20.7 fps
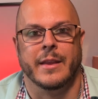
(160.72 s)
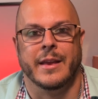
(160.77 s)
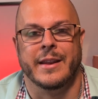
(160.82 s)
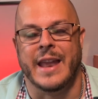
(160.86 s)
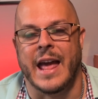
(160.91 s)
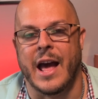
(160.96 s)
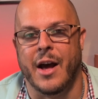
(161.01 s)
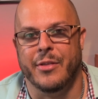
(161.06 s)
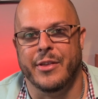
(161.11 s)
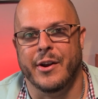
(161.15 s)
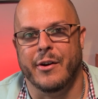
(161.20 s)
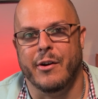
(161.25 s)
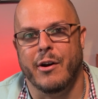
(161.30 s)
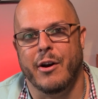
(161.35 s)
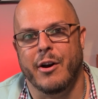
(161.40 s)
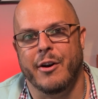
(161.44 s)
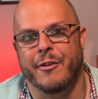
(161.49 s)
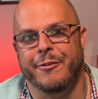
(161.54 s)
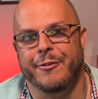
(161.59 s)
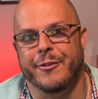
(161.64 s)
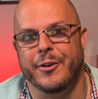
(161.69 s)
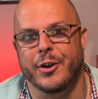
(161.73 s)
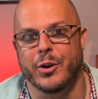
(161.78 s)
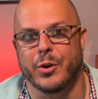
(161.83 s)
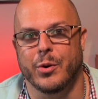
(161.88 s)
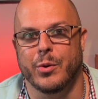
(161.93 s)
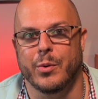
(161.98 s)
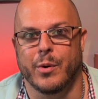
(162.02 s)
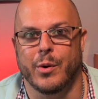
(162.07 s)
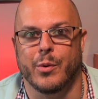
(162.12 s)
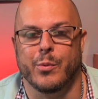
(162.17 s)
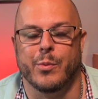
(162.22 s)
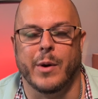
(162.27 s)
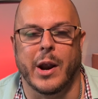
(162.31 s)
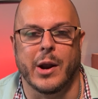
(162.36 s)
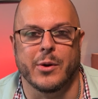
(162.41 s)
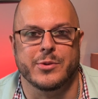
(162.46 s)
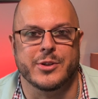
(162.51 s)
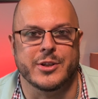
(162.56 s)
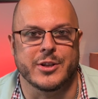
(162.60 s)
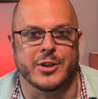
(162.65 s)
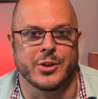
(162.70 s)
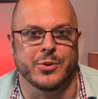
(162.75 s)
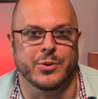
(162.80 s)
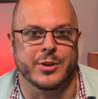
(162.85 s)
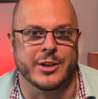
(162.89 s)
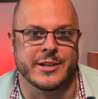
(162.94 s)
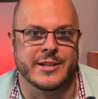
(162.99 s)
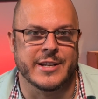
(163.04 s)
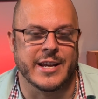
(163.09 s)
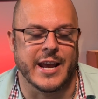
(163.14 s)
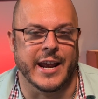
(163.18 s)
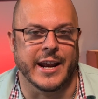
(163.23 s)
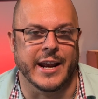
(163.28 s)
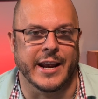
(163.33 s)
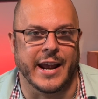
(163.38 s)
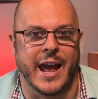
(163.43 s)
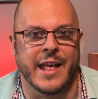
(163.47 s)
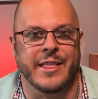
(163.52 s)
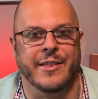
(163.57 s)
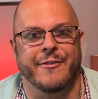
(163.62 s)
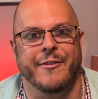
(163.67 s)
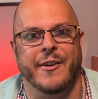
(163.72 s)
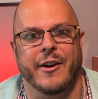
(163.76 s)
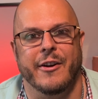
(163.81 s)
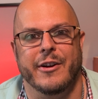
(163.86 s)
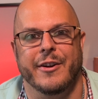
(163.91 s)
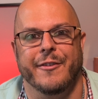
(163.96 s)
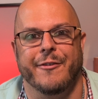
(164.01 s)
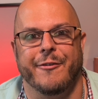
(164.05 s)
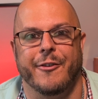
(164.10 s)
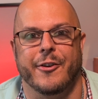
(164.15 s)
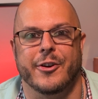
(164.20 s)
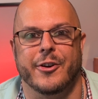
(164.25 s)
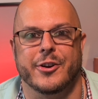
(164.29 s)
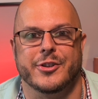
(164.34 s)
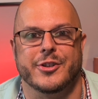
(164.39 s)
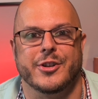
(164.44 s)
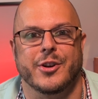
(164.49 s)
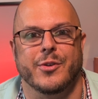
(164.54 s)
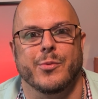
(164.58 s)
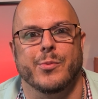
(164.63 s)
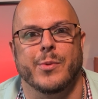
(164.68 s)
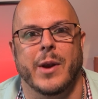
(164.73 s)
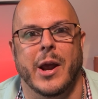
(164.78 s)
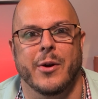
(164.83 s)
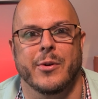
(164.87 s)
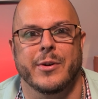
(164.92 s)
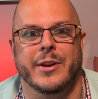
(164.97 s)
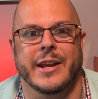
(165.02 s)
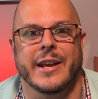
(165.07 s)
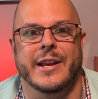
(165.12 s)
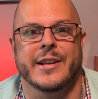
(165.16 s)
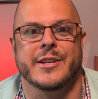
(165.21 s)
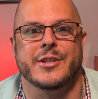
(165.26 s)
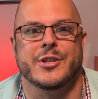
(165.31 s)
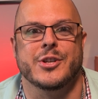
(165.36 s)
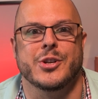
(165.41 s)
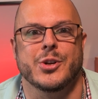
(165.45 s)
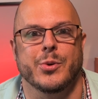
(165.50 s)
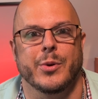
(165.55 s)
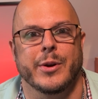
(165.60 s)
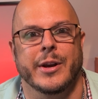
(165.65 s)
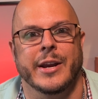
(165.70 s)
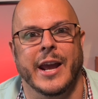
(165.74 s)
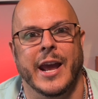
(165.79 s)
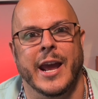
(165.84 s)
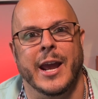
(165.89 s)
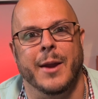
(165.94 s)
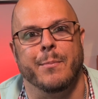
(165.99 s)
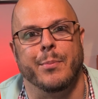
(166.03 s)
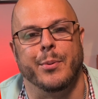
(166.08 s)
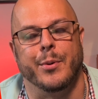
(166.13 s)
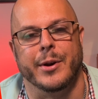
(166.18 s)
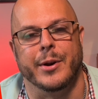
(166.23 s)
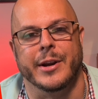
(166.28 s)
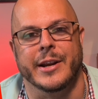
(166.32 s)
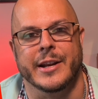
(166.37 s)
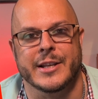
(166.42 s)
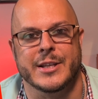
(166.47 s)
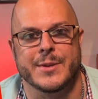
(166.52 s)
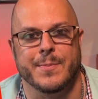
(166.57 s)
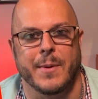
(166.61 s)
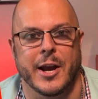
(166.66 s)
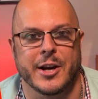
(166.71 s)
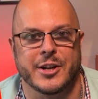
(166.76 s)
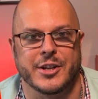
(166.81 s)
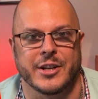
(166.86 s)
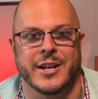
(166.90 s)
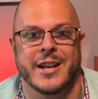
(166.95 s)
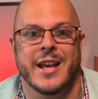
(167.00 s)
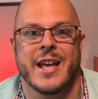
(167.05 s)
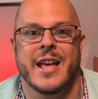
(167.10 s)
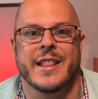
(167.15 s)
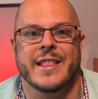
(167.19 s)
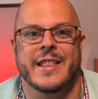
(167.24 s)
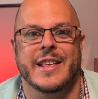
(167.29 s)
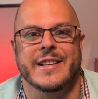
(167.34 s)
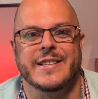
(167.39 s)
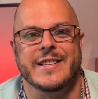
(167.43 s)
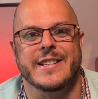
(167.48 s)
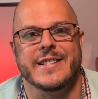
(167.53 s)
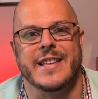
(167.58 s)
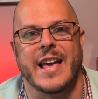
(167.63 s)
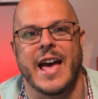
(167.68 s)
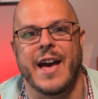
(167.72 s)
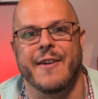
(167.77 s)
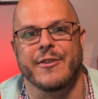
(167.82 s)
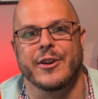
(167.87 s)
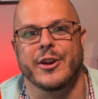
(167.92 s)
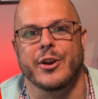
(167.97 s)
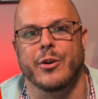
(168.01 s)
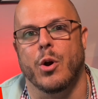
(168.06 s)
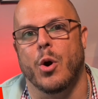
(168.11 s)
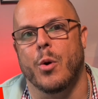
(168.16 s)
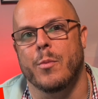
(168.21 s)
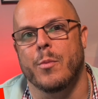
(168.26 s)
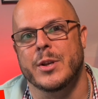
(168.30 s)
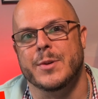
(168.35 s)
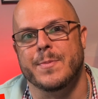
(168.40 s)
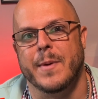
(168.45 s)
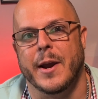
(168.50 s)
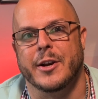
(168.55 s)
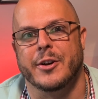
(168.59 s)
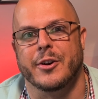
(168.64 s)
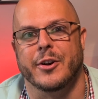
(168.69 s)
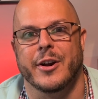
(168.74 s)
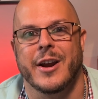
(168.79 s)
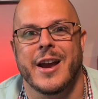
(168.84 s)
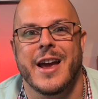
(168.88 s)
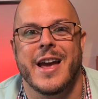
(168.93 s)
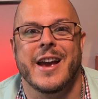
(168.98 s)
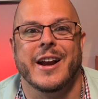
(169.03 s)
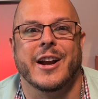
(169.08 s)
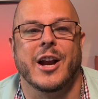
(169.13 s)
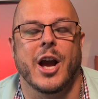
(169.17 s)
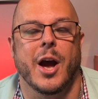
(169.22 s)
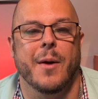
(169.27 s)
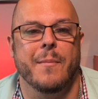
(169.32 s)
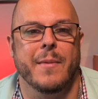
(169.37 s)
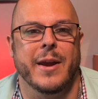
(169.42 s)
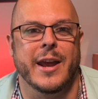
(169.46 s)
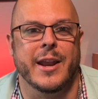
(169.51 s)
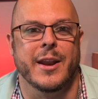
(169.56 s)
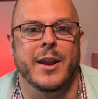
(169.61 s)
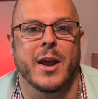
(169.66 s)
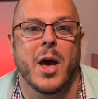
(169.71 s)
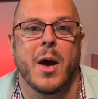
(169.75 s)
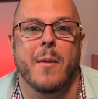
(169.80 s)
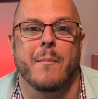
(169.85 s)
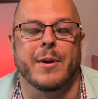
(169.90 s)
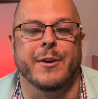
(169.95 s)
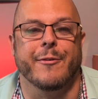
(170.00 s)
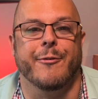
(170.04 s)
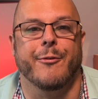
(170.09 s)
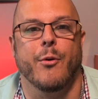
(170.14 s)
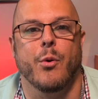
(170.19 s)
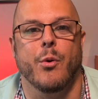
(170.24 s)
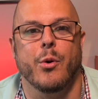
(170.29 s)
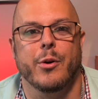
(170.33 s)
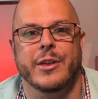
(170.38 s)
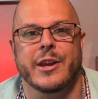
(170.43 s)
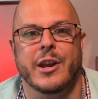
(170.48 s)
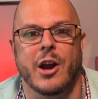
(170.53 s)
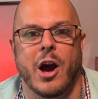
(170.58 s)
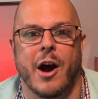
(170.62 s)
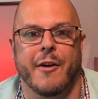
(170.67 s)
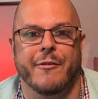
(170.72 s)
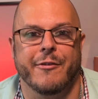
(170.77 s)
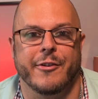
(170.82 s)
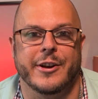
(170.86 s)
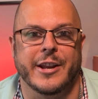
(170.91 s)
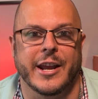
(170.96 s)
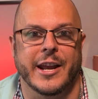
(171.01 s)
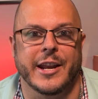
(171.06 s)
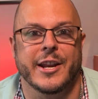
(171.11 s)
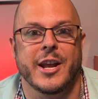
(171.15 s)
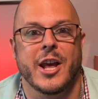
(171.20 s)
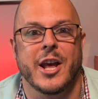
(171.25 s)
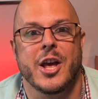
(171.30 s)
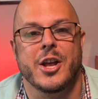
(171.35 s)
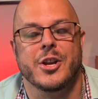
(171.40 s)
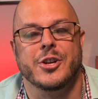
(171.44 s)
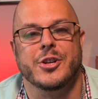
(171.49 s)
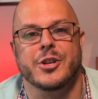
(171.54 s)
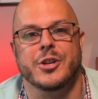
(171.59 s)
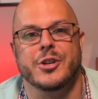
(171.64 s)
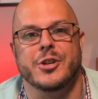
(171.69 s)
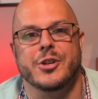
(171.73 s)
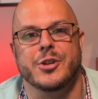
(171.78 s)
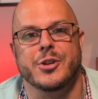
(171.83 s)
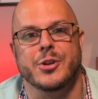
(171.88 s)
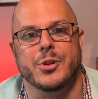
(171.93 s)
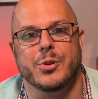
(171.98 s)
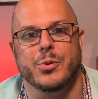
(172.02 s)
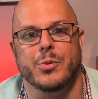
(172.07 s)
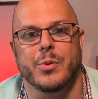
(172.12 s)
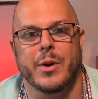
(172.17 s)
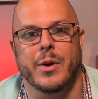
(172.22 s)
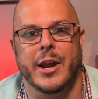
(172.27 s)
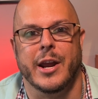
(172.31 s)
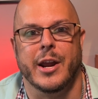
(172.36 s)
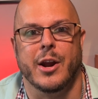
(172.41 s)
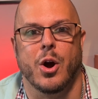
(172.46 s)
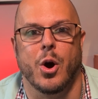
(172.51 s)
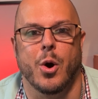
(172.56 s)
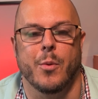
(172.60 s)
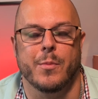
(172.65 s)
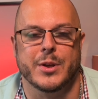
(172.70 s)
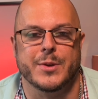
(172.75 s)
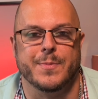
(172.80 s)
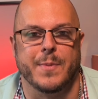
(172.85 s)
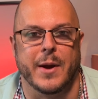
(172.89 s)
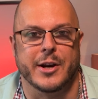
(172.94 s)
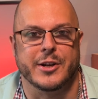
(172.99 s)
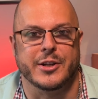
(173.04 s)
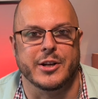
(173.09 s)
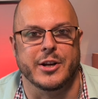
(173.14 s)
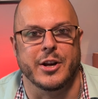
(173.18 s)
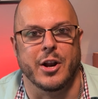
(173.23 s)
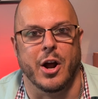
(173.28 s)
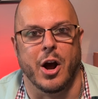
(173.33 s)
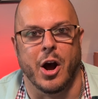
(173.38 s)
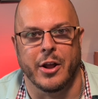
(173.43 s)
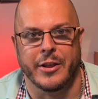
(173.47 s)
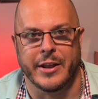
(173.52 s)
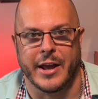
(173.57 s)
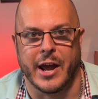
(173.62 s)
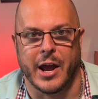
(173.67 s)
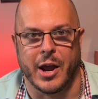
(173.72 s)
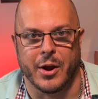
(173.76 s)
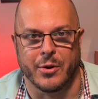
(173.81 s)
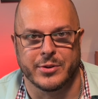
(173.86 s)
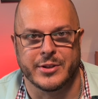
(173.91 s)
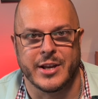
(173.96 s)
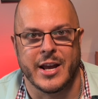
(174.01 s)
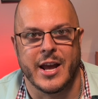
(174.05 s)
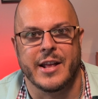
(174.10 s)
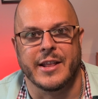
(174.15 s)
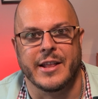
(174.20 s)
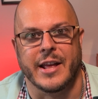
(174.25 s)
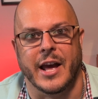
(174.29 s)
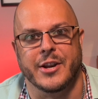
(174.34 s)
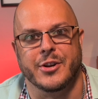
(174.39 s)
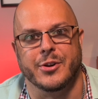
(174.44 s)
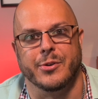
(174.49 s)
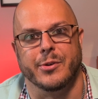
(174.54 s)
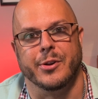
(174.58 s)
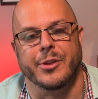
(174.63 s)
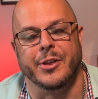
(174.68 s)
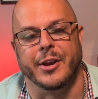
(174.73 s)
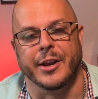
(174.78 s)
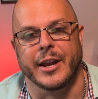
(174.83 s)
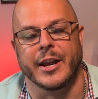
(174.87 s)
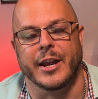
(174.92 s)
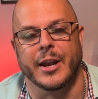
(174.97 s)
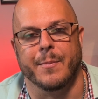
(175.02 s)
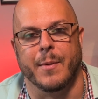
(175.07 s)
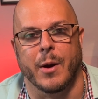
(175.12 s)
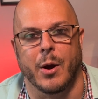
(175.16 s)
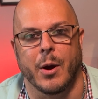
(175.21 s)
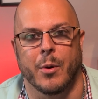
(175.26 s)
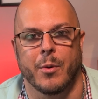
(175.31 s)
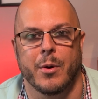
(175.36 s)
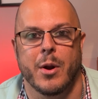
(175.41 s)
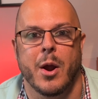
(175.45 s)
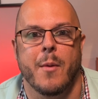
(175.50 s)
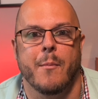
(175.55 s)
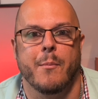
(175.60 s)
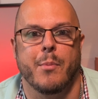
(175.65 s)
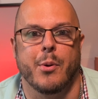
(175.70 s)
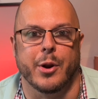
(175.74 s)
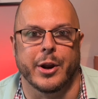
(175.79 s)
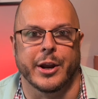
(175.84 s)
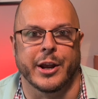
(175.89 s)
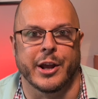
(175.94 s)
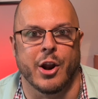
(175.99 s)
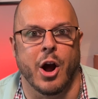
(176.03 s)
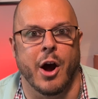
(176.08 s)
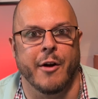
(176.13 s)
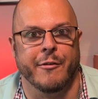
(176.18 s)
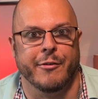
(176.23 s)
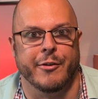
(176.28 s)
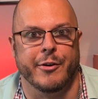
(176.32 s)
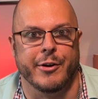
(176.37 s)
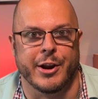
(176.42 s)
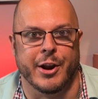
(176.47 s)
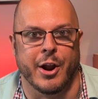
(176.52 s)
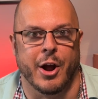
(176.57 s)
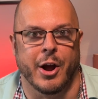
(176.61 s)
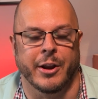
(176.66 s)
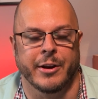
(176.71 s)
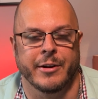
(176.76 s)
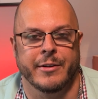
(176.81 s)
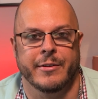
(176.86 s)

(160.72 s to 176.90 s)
Now, there are a few routes you can take, and the very first route is doing a pre-inspection. This is having your home inspector come in before the offer date to do a home inspection on the house that you're thinking about putting an offer in on.